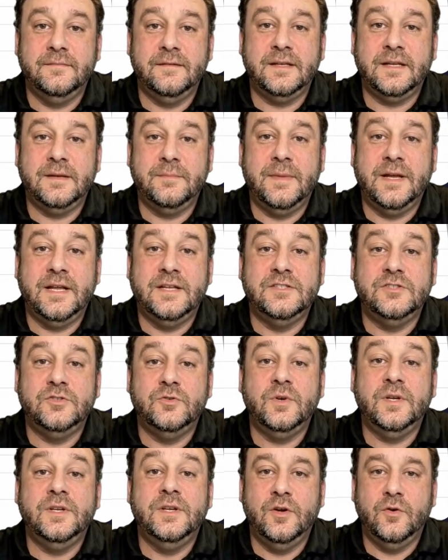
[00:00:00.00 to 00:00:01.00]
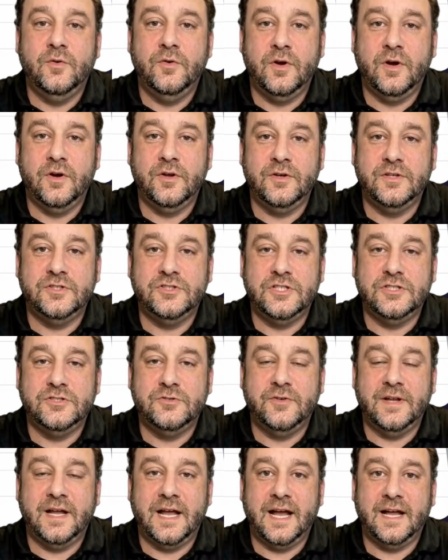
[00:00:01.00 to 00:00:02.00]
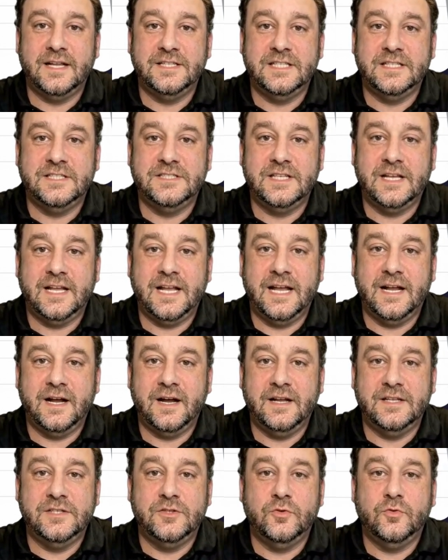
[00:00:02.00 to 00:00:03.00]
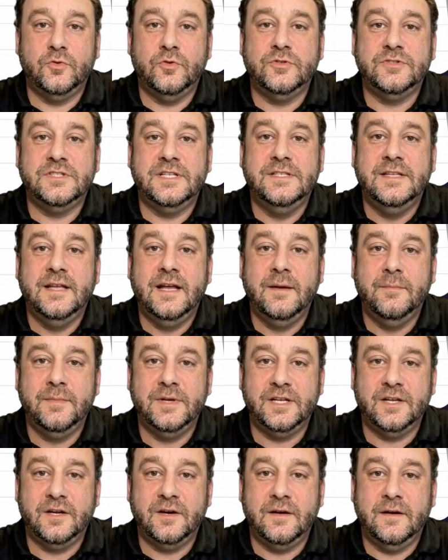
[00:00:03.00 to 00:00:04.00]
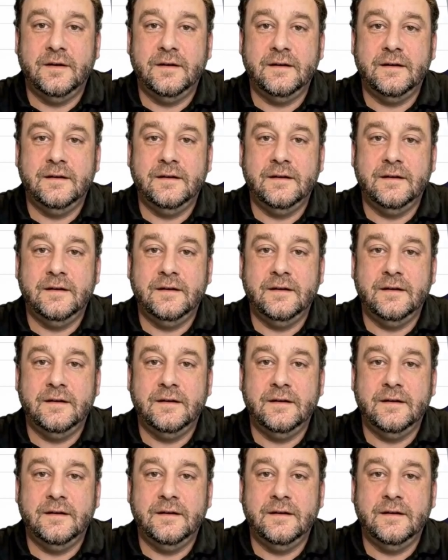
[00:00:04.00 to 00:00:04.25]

It means you are no longer just reacting to AI tools as they appear.